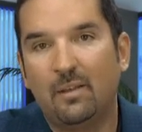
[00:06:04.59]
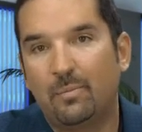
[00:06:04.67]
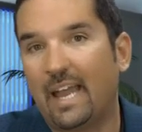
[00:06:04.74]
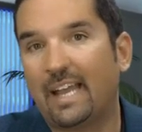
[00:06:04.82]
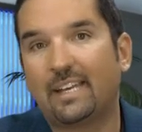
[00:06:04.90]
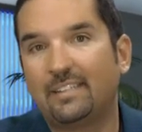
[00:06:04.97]

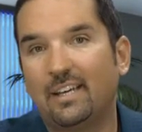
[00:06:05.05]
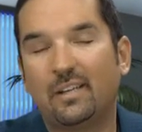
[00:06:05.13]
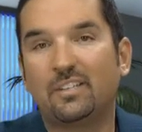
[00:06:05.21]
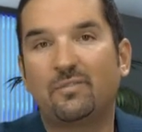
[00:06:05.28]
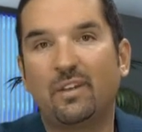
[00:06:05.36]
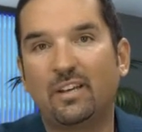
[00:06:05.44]
But I can tell you
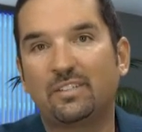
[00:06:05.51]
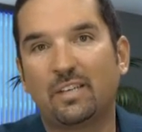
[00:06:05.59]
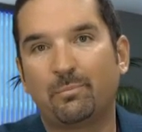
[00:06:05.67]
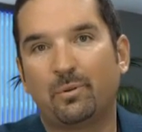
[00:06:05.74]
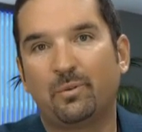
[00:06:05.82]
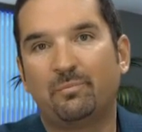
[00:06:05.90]
it's very
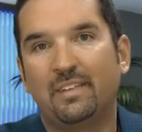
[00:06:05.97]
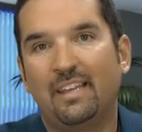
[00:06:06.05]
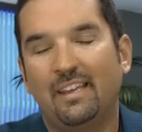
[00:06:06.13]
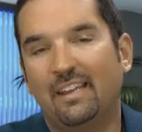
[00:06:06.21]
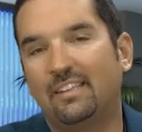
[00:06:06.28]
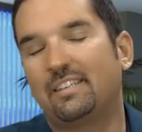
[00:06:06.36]
simple.
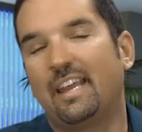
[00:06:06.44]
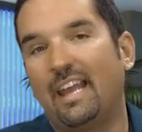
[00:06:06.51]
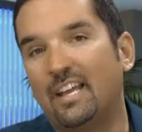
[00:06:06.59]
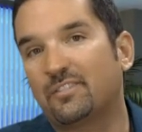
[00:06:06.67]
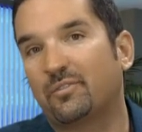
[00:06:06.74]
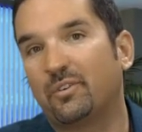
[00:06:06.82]
It
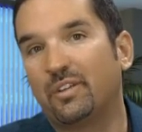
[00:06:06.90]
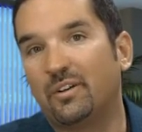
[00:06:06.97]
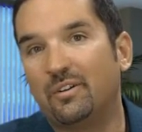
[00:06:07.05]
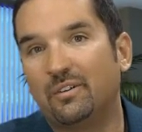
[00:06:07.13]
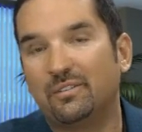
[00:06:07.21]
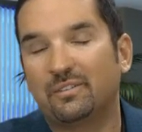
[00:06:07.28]
asks for
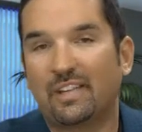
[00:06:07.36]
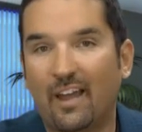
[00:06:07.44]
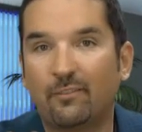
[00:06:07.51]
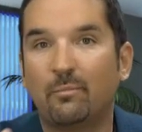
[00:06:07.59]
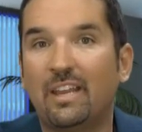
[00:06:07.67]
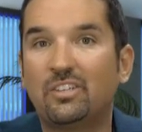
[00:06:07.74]
their
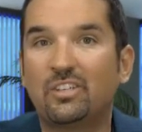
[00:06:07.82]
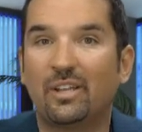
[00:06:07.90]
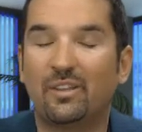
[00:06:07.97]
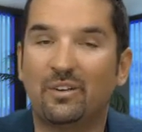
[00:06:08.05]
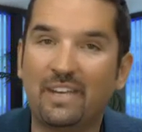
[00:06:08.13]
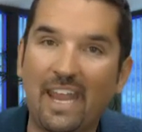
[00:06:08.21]
confirmation
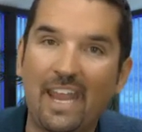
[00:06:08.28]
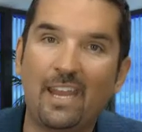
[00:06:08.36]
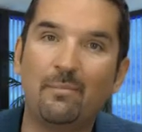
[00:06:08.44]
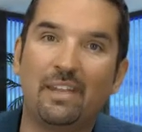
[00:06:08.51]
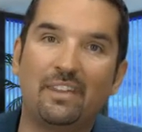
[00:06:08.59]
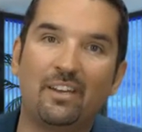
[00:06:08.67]
of their
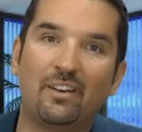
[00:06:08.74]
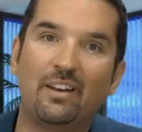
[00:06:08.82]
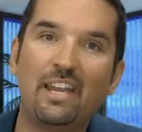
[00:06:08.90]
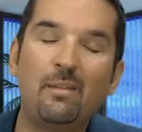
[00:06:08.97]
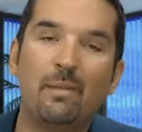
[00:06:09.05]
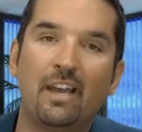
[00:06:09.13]
name and their
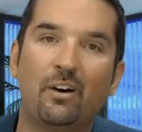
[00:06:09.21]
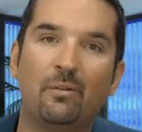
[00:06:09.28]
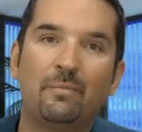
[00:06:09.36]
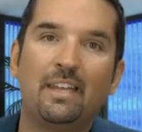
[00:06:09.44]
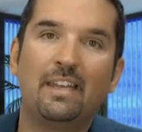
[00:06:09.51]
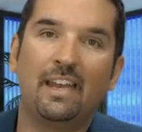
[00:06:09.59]

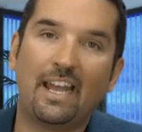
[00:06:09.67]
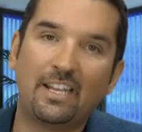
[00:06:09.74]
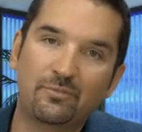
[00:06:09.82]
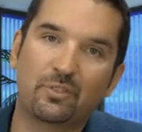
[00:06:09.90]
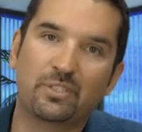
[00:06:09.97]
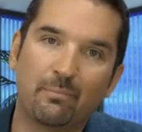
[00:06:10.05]
email. It
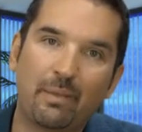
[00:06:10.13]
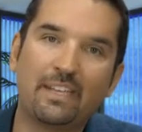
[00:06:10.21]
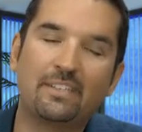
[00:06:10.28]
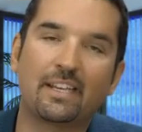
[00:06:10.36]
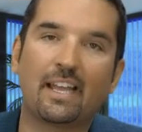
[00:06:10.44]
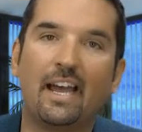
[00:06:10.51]
asks for some
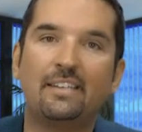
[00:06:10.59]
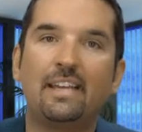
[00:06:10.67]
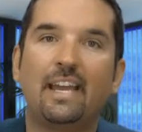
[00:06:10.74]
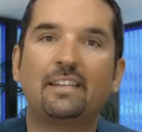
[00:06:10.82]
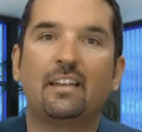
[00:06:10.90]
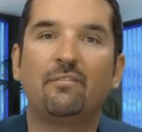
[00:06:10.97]
basic
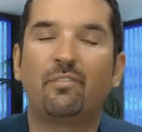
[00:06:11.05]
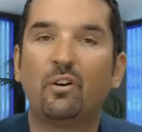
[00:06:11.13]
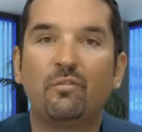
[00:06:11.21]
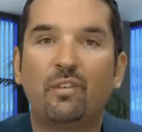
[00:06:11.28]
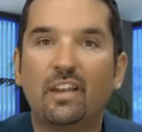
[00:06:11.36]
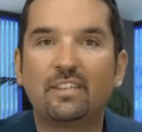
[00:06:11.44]
contact
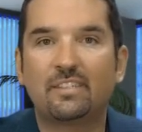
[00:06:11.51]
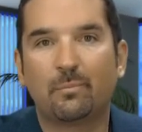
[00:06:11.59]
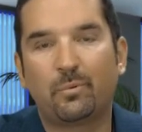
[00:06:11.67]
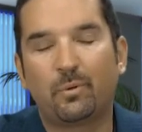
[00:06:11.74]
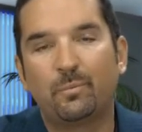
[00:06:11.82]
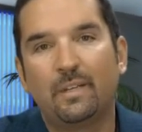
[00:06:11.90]
info, very
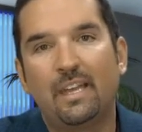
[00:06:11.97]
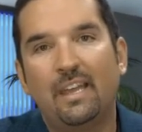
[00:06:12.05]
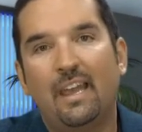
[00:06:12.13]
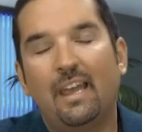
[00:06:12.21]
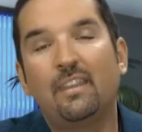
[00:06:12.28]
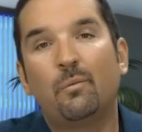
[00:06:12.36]
simple.
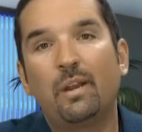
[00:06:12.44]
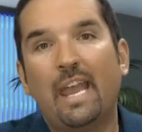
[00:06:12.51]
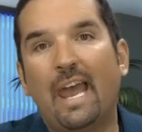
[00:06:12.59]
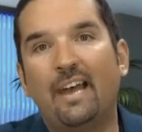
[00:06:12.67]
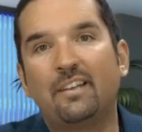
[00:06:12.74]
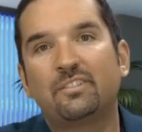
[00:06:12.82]
And then we
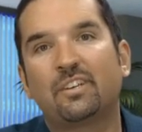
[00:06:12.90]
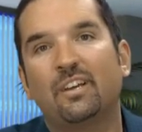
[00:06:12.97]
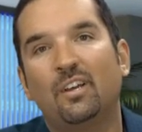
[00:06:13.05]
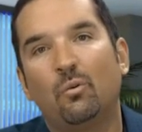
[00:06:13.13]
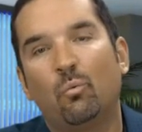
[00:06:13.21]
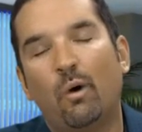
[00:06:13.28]
ask,
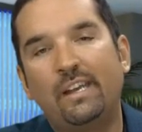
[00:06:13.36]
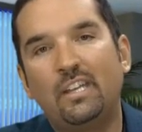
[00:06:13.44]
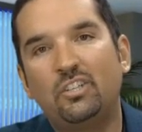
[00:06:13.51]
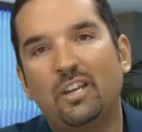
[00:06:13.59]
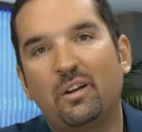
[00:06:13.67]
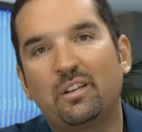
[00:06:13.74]
what
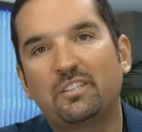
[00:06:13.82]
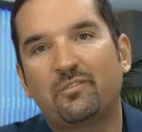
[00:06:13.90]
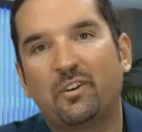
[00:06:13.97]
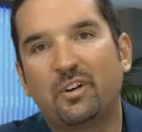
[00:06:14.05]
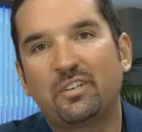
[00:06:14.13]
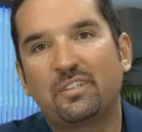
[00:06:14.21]
did you notice
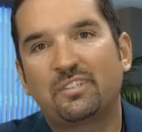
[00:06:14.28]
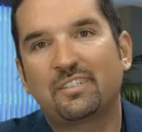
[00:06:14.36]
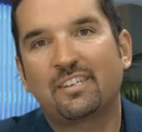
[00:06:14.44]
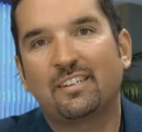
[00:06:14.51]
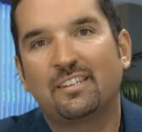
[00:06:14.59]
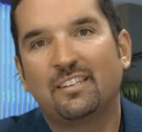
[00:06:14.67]

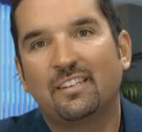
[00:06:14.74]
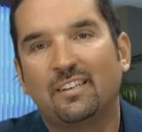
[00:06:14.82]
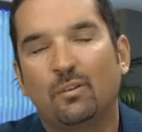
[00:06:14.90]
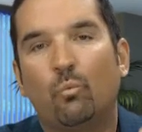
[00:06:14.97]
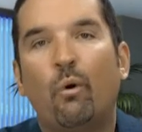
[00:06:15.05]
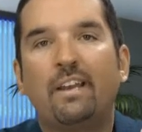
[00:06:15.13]
first?
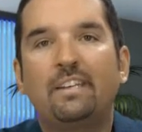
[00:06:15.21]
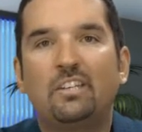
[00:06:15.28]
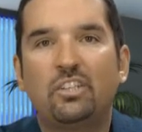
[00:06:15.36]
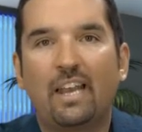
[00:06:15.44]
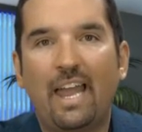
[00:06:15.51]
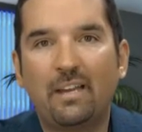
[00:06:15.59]
What
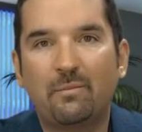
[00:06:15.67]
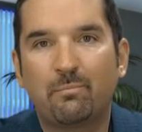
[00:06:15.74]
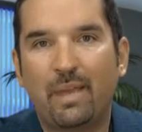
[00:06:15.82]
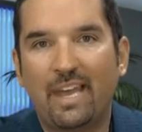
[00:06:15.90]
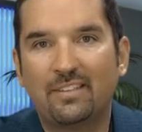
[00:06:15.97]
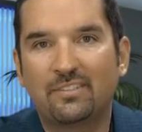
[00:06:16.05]
did you like
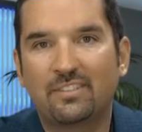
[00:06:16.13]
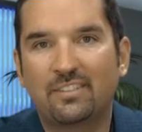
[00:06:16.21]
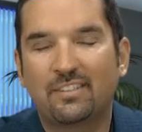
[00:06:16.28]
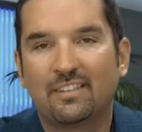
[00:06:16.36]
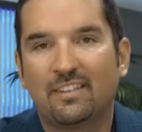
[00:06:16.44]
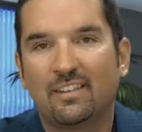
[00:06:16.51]
best?